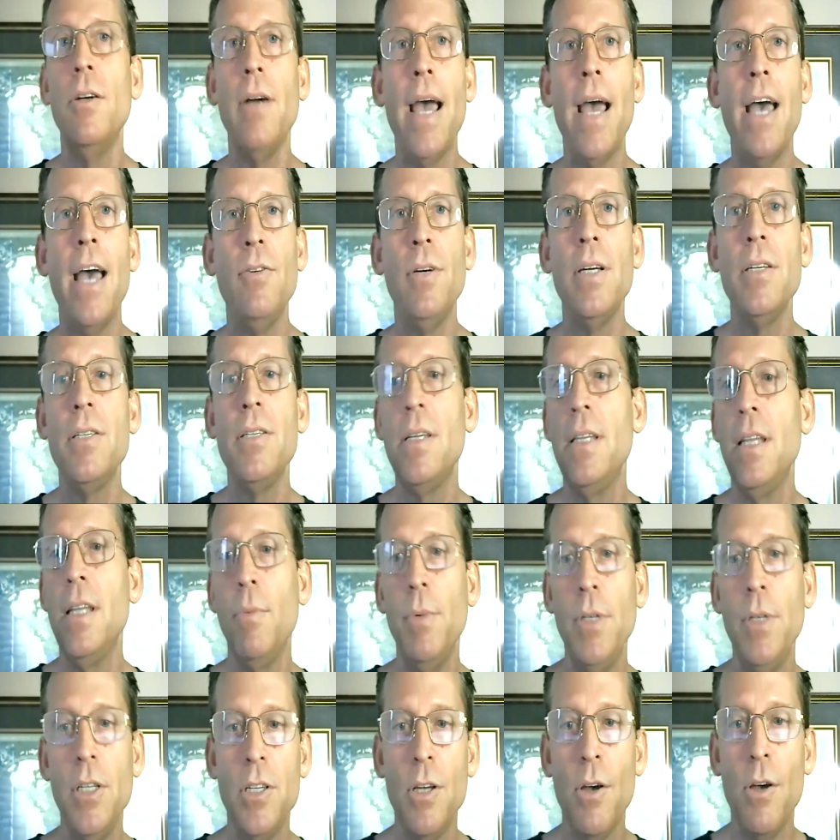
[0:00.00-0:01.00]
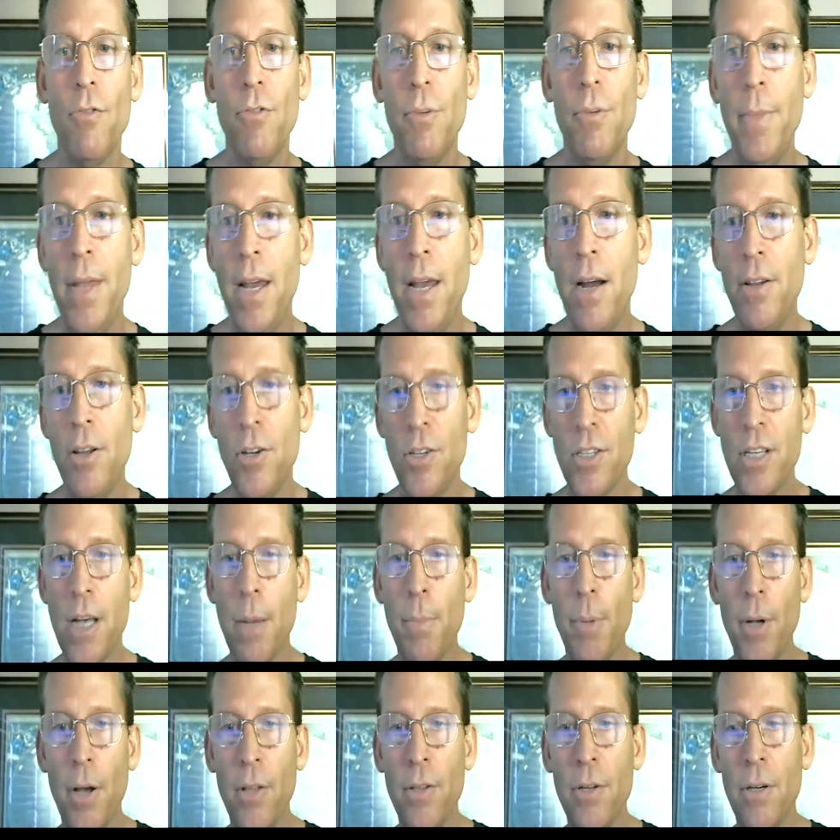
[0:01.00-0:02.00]
your address, and then we just go from there. There's a
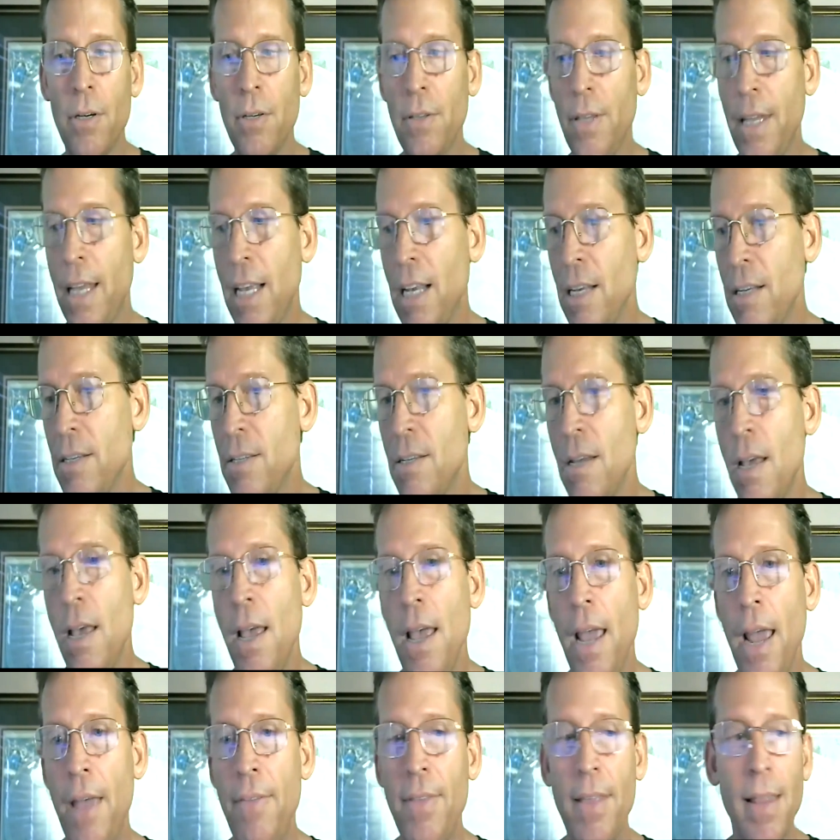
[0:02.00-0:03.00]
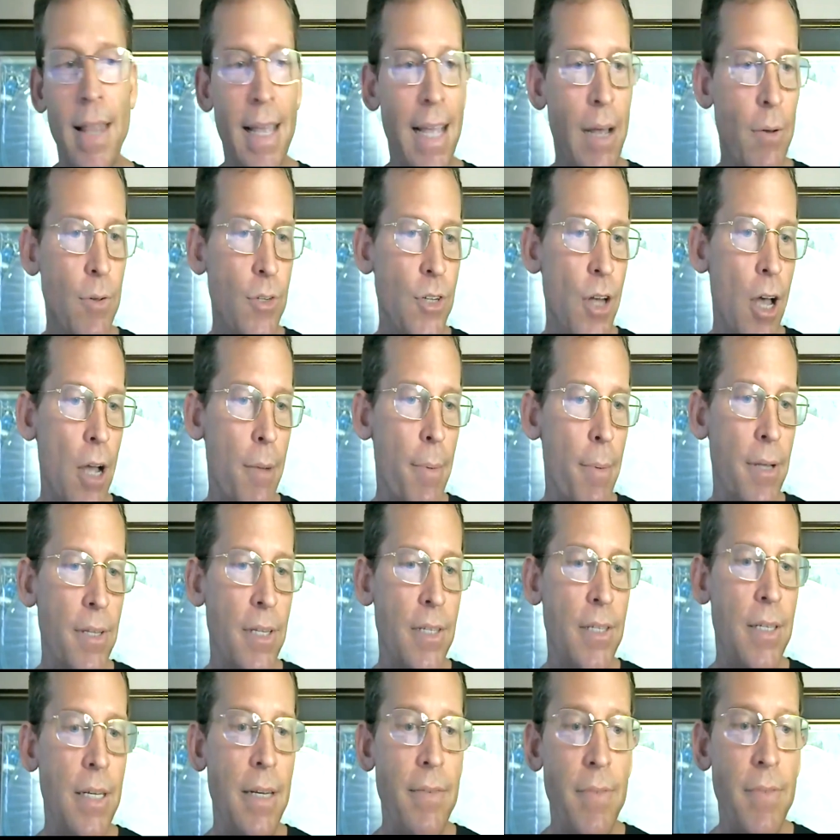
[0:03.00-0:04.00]
couple other things, and then like I was talking
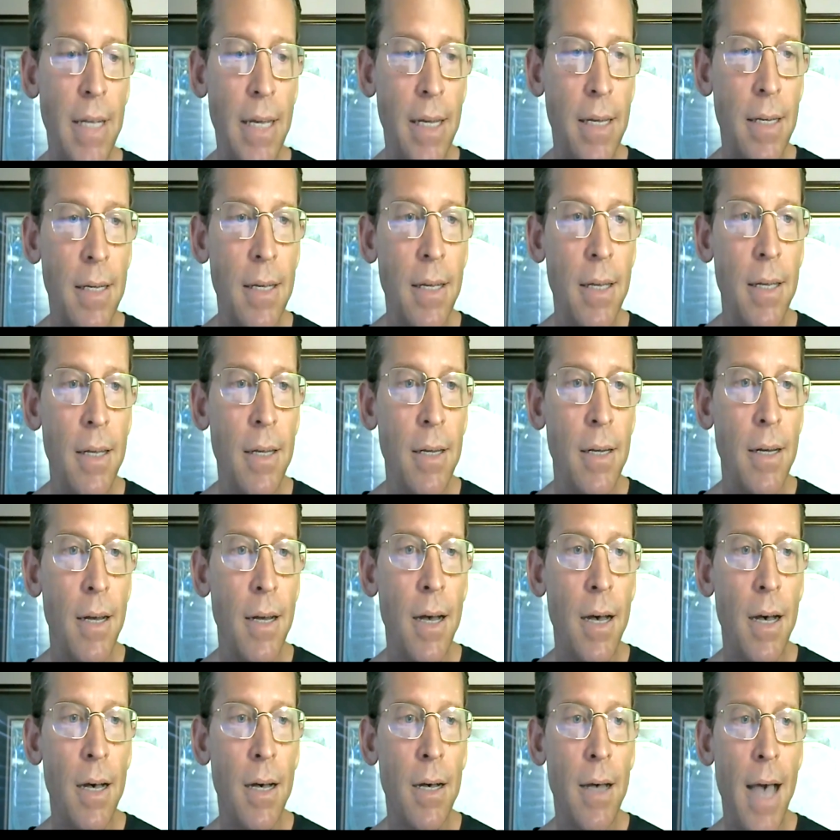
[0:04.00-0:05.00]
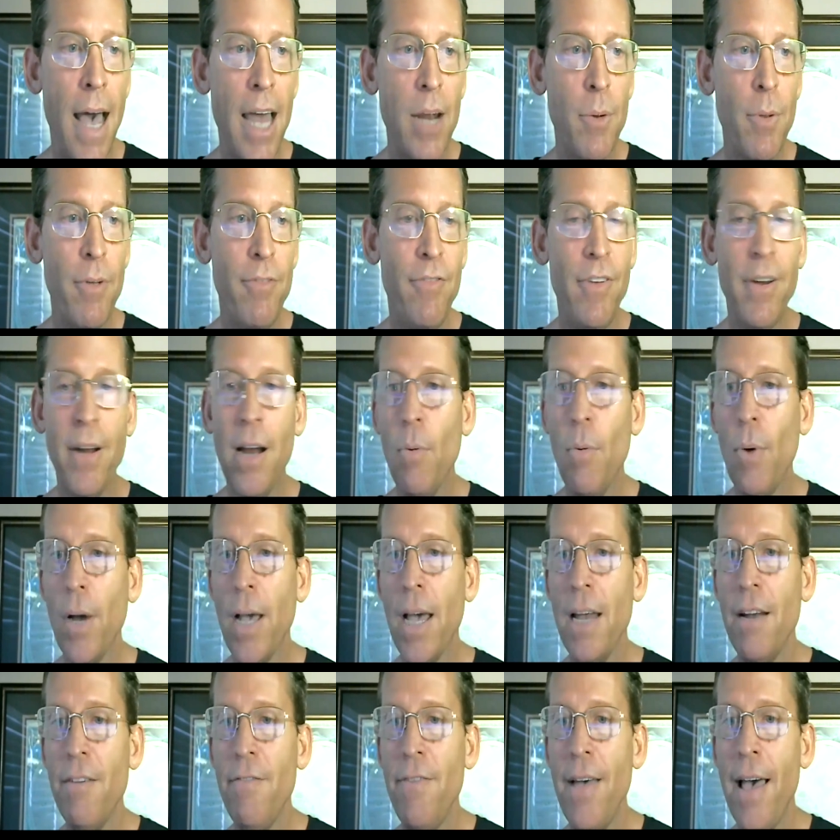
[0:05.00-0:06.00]
about this evening, uh, how do we figure out
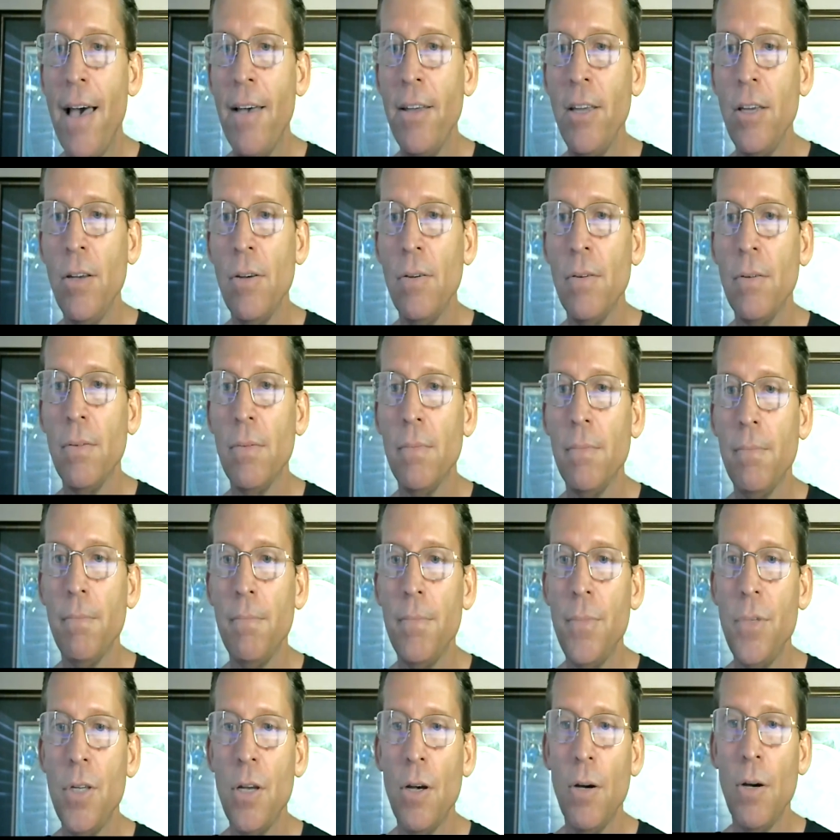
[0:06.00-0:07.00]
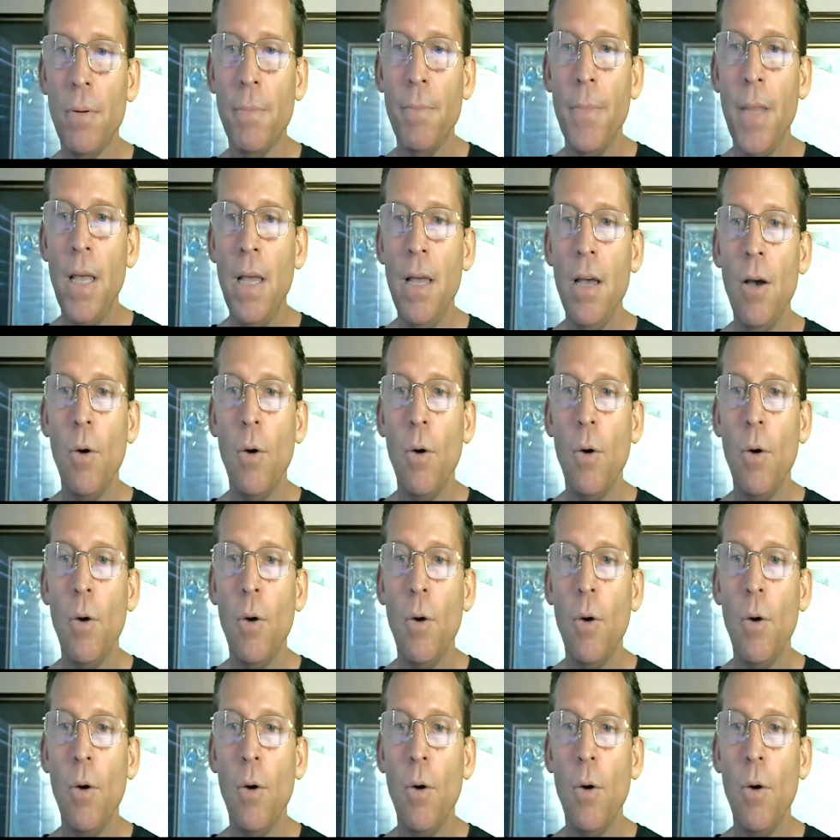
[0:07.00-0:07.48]
what kind of value? So